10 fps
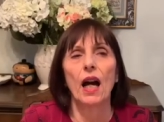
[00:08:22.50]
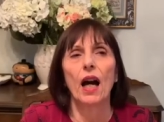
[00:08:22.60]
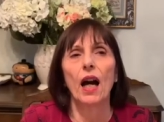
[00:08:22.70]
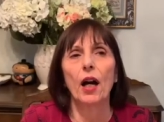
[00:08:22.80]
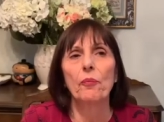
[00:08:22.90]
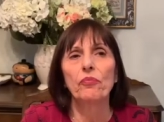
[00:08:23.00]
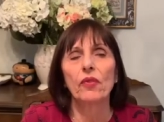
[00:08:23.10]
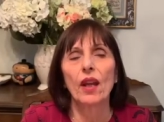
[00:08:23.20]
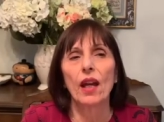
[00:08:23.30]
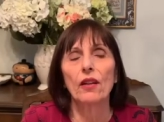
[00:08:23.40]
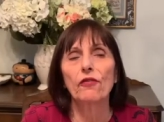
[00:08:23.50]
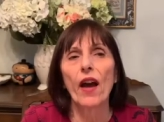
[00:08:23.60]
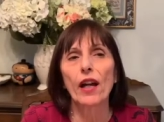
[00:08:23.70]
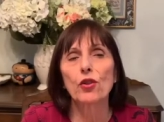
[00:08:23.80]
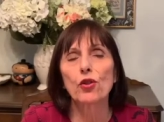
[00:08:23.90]
And in
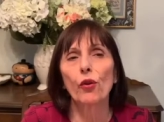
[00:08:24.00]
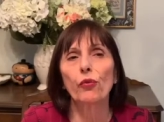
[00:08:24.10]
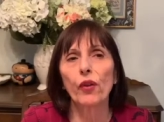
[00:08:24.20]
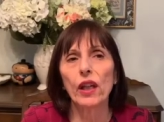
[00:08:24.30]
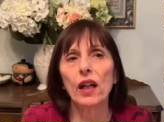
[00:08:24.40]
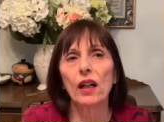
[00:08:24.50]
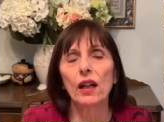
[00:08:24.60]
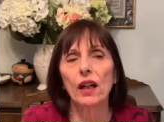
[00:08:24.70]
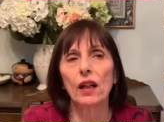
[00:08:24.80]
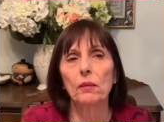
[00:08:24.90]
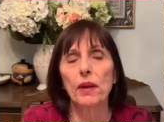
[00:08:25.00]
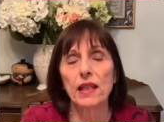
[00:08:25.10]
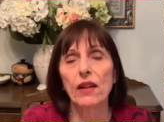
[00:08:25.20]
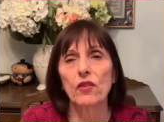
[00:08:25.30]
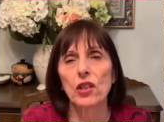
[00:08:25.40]
fact, Sophia, my
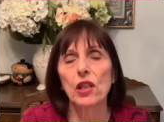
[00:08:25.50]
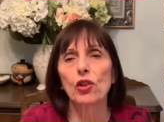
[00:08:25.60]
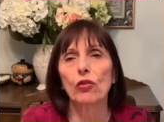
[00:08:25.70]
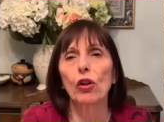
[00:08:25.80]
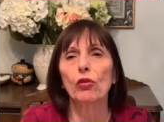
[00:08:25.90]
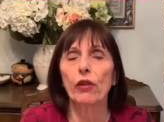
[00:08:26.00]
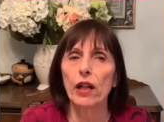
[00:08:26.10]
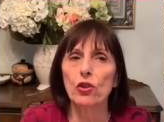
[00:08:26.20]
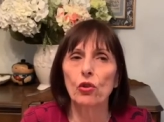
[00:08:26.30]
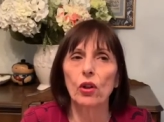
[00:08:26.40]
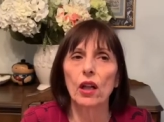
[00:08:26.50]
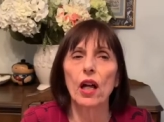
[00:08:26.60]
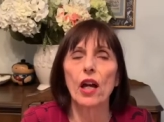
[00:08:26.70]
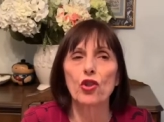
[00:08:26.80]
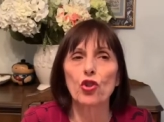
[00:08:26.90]
17-year-old granddaughter,
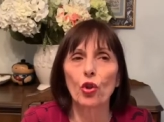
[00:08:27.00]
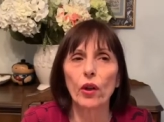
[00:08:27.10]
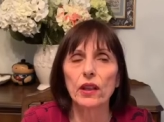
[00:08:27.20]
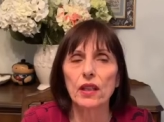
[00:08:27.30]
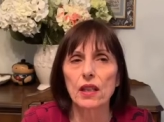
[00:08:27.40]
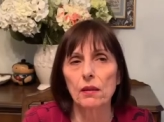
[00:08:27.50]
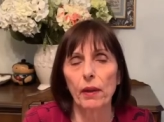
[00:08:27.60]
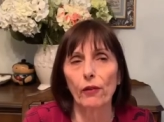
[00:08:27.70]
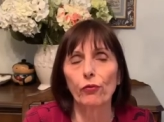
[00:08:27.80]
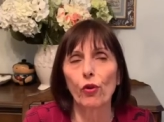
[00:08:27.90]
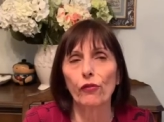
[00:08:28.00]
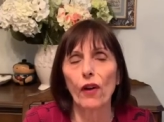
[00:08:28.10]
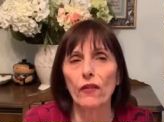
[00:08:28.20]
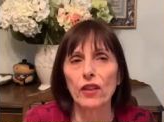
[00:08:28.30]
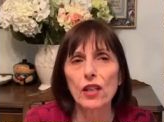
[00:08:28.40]
has joined us about 4 or
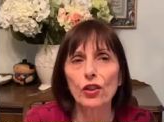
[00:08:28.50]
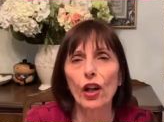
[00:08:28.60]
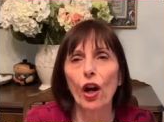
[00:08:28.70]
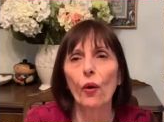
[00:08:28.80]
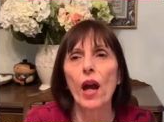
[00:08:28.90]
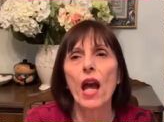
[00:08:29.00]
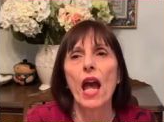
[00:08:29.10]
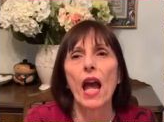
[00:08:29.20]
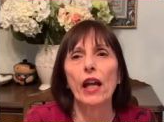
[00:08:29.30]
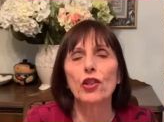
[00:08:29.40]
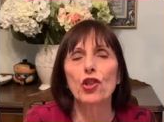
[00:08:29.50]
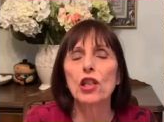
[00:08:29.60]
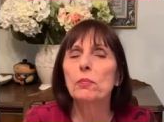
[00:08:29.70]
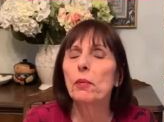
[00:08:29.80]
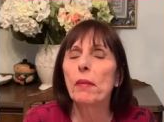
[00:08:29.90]
5 years ago, and
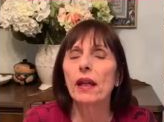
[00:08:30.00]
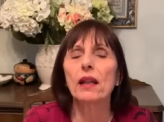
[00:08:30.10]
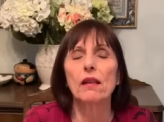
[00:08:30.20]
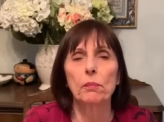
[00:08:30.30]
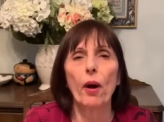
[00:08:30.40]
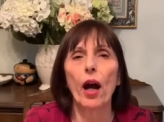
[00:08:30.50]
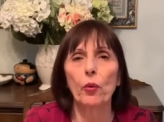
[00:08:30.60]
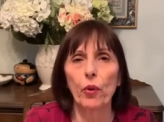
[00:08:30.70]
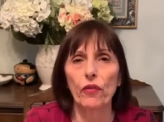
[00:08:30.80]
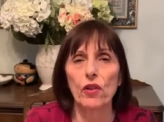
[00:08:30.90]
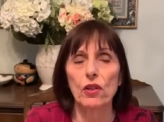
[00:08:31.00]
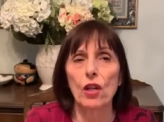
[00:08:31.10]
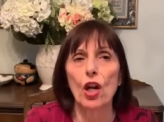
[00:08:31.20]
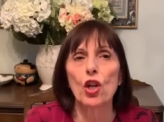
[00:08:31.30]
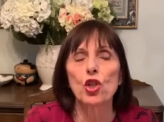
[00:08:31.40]
she's been making the pie with us.
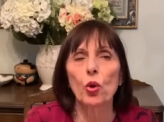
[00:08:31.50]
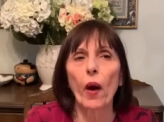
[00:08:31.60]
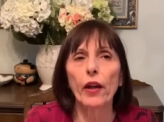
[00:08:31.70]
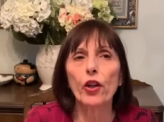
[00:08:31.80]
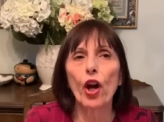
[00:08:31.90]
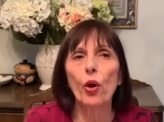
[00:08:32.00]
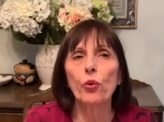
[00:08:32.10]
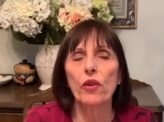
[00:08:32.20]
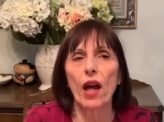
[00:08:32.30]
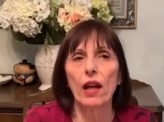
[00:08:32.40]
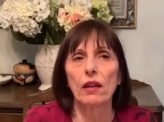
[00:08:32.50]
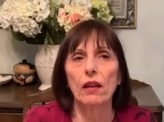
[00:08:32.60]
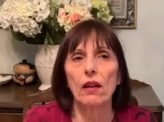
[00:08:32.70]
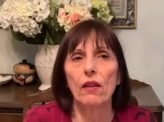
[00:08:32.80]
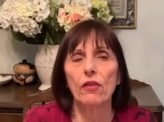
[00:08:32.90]
So I know that
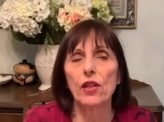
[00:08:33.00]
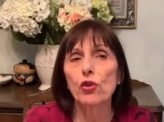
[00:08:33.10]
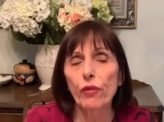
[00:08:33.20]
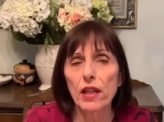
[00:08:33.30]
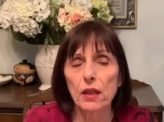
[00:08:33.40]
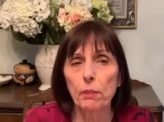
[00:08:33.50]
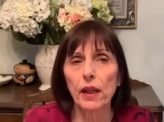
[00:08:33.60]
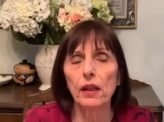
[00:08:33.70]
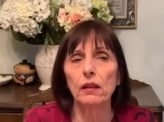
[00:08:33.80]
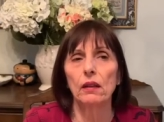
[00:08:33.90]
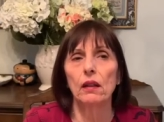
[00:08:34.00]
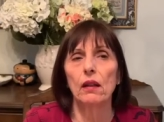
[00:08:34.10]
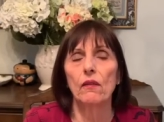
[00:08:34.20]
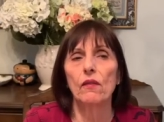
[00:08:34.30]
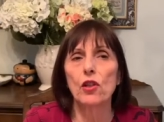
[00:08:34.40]
this recipe,
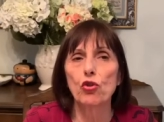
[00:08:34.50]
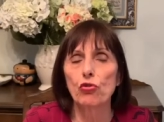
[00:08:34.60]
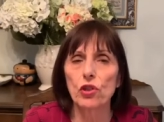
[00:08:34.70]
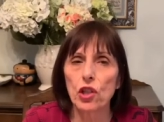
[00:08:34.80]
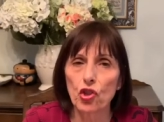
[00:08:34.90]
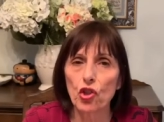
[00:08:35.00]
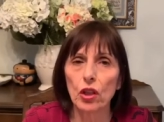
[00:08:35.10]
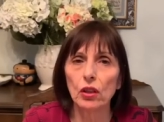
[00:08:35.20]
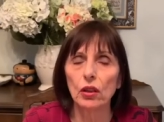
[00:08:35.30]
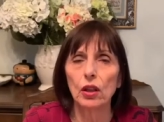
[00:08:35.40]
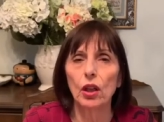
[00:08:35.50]
this tradition,